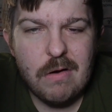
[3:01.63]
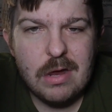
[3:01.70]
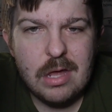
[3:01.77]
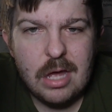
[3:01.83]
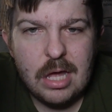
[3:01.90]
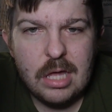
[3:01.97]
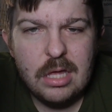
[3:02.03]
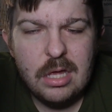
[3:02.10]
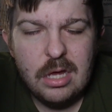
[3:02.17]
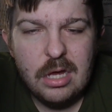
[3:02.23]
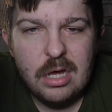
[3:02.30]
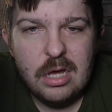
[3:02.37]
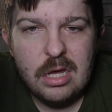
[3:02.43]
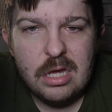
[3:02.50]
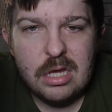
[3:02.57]
area
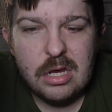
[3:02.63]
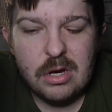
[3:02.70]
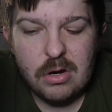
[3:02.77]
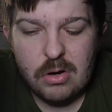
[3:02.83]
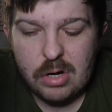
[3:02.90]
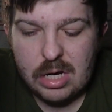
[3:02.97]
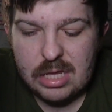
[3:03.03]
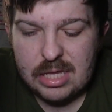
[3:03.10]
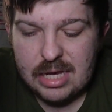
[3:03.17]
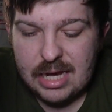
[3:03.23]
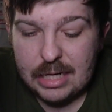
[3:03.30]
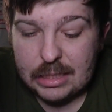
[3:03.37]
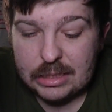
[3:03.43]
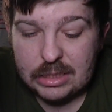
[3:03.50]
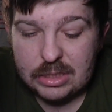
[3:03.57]
here in the
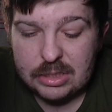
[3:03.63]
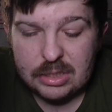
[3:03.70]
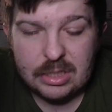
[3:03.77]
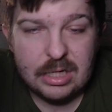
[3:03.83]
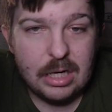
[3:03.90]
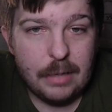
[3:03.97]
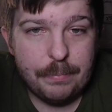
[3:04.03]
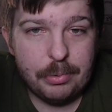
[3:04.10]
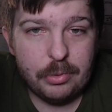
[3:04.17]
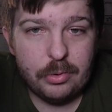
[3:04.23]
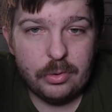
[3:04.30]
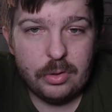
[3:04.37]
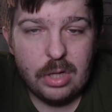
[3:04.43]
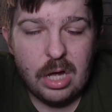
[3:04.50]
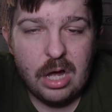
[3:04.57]
next
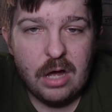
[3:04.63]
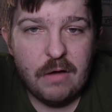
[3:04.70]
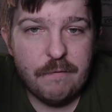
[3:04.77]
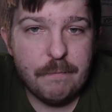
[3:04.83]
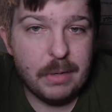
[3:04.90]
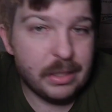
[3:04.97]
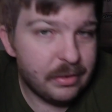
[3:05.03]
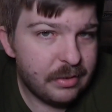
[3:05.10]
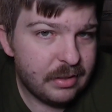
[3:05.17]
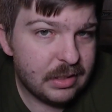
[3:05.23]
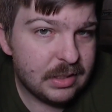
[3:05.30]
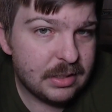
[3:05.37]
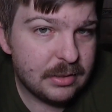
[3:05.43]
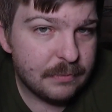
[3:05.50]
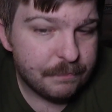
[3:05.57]
couple of
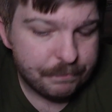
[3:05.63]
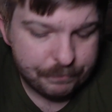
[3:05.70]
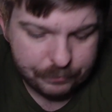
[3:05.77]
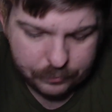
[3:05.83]
months.